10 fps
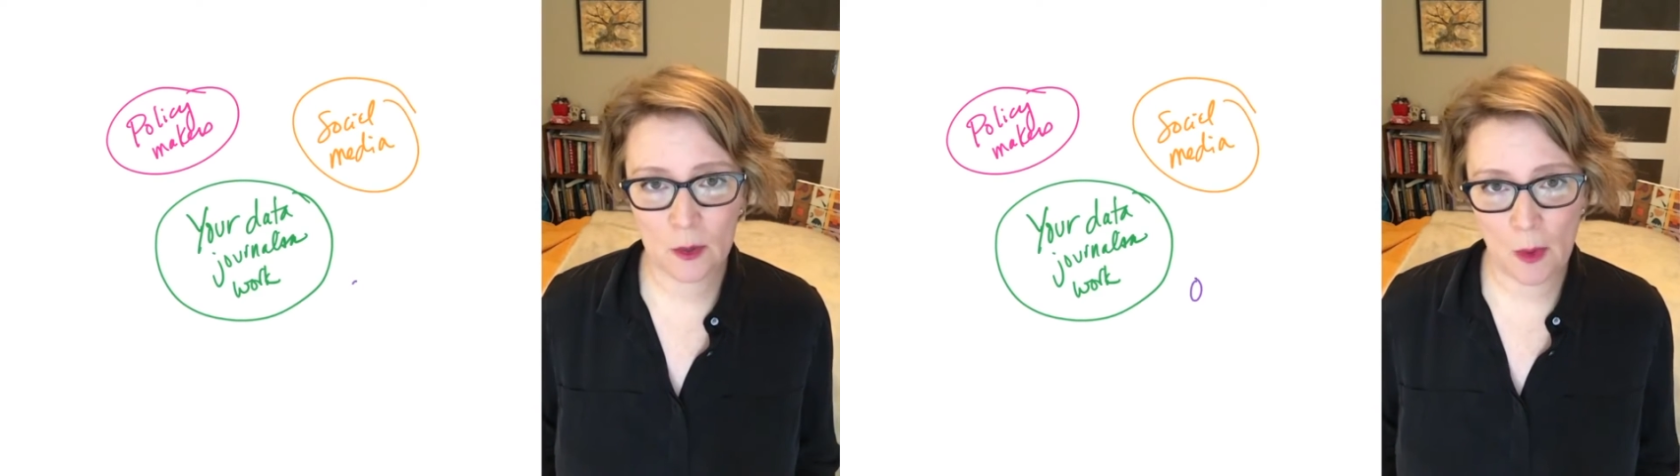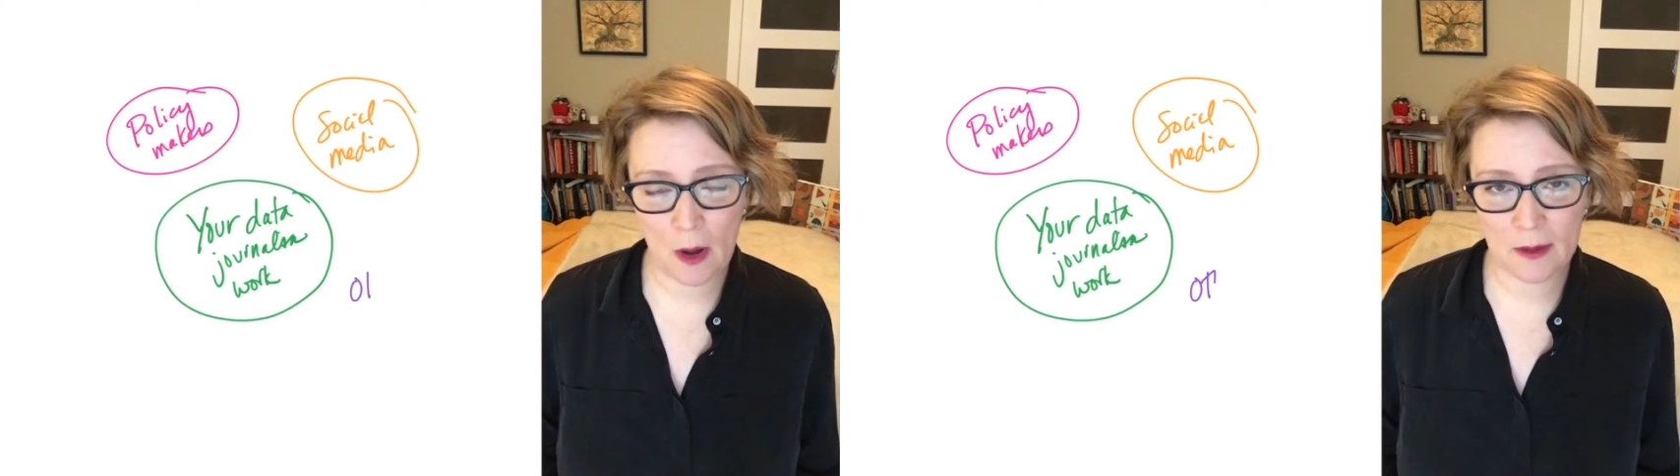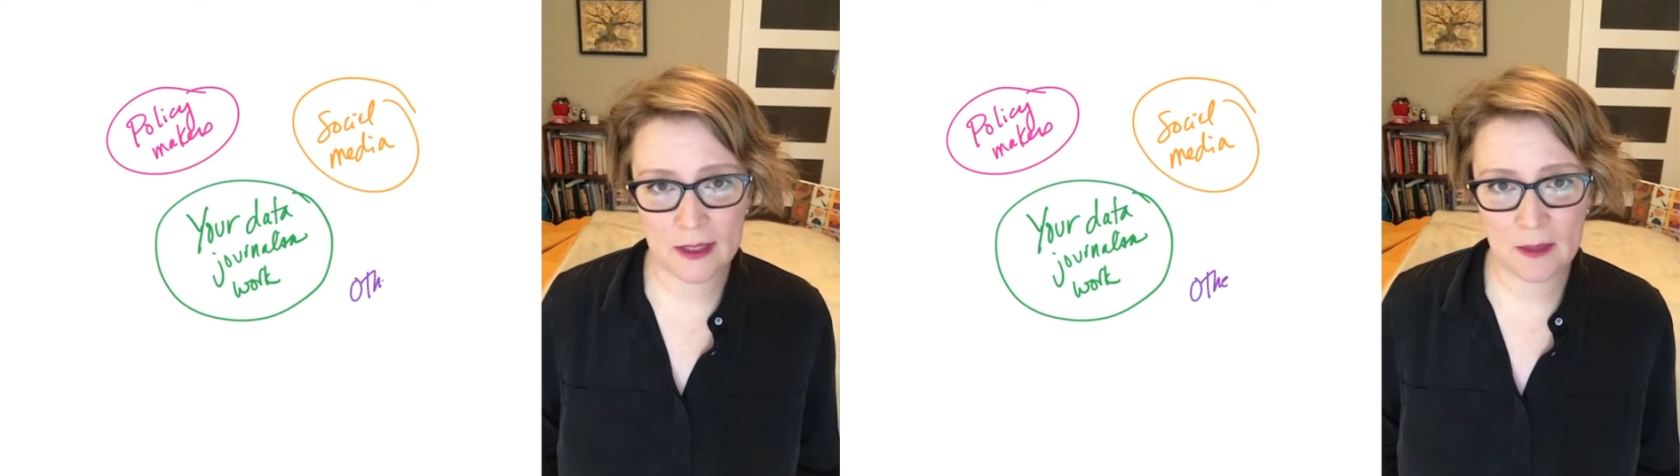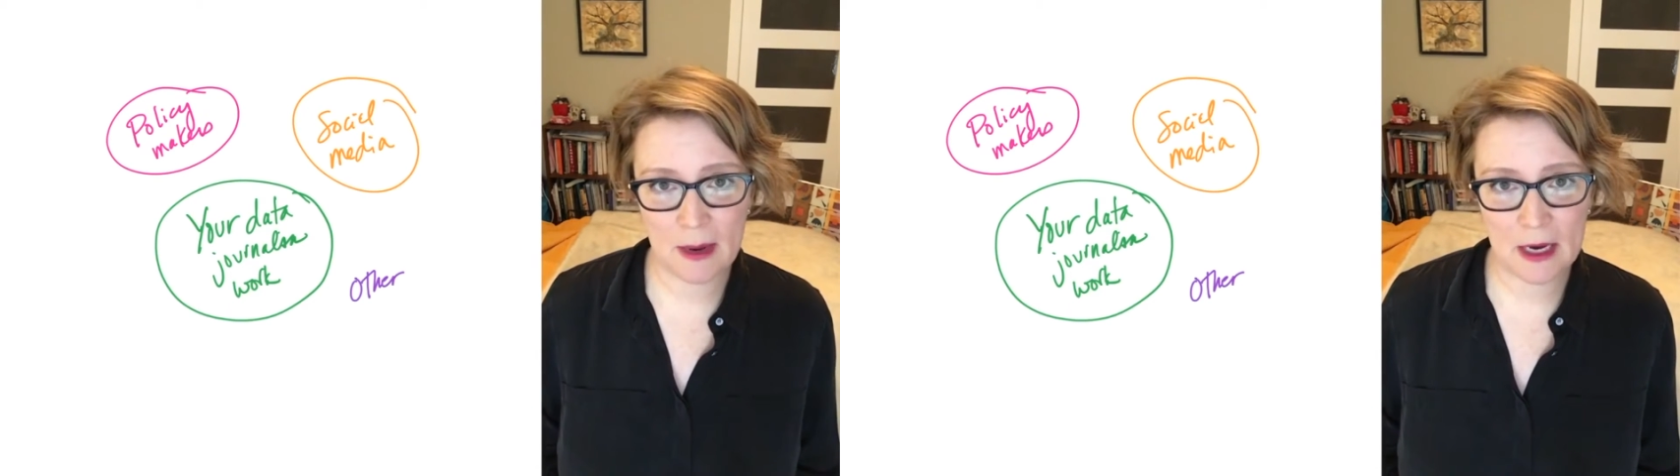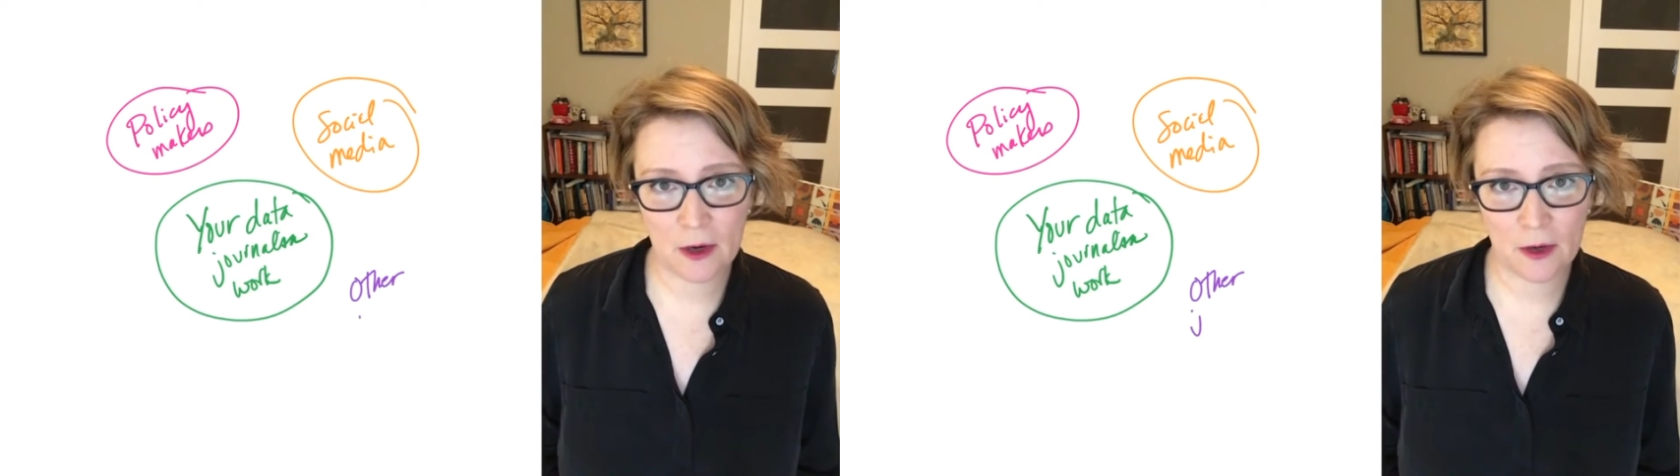
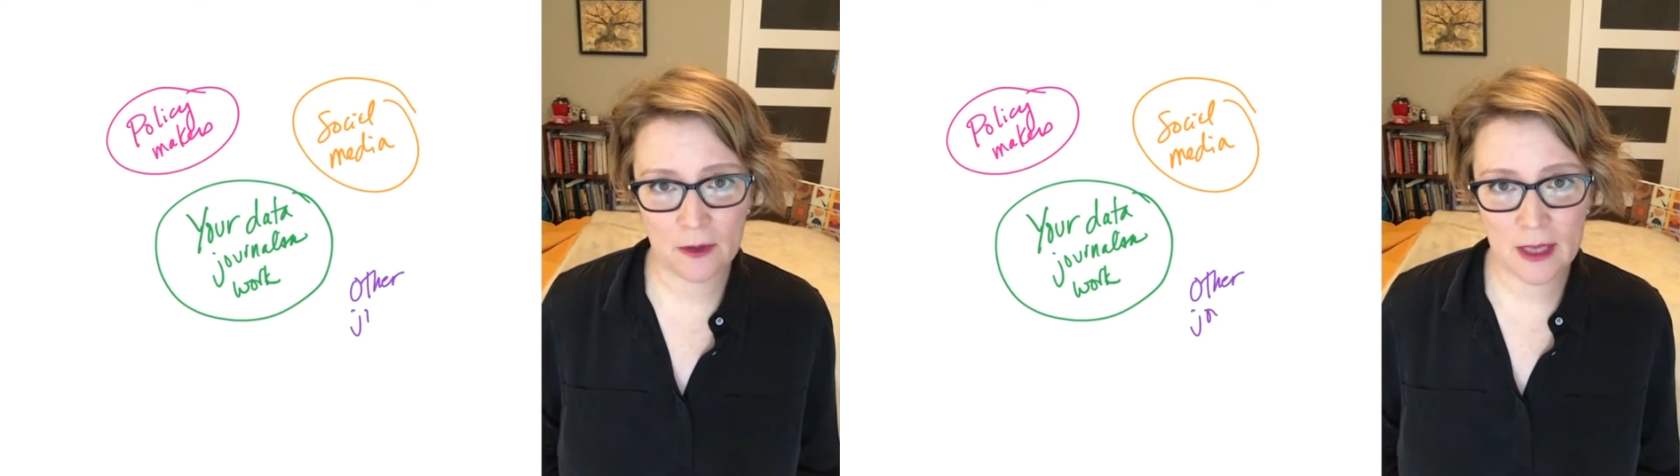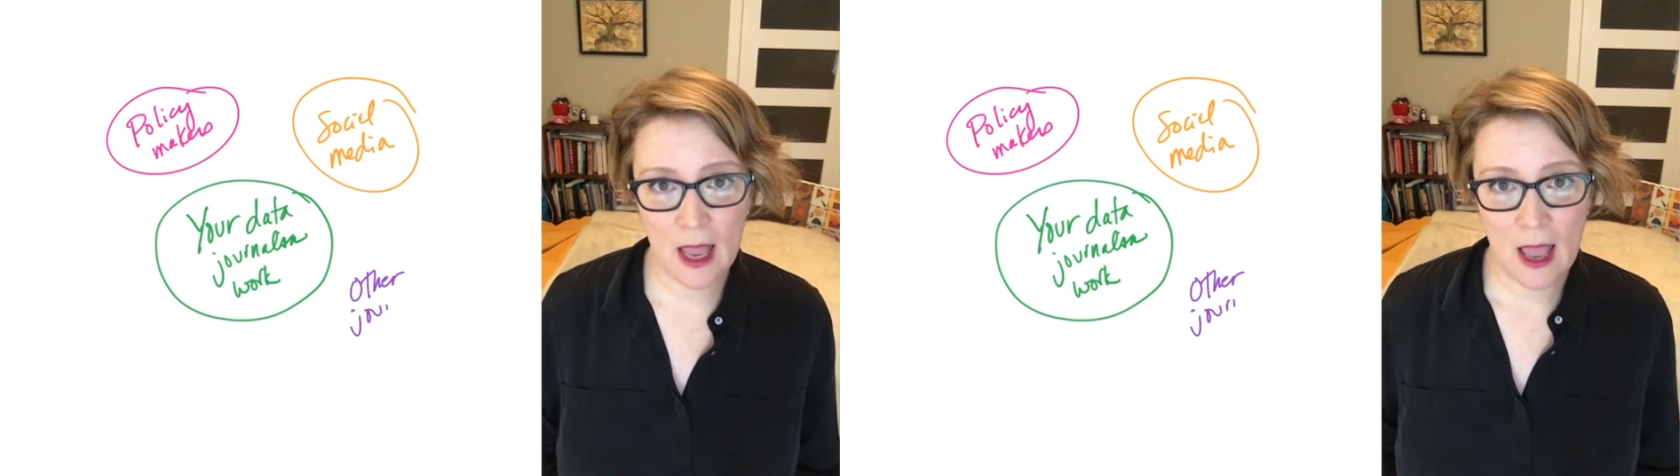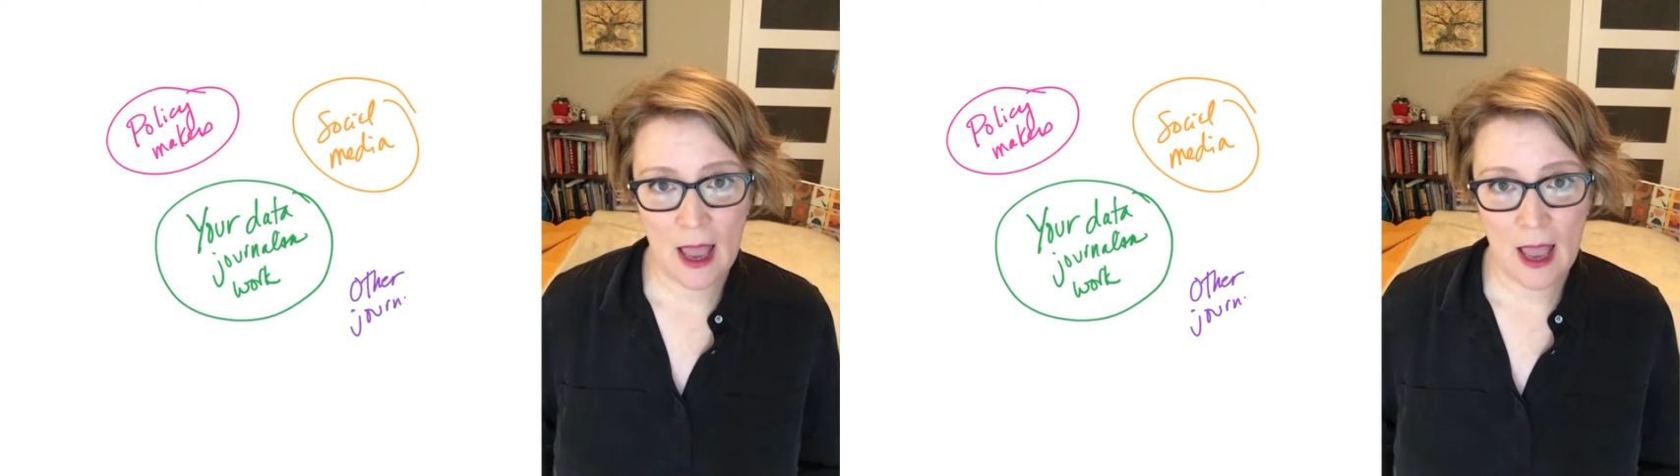policymakers,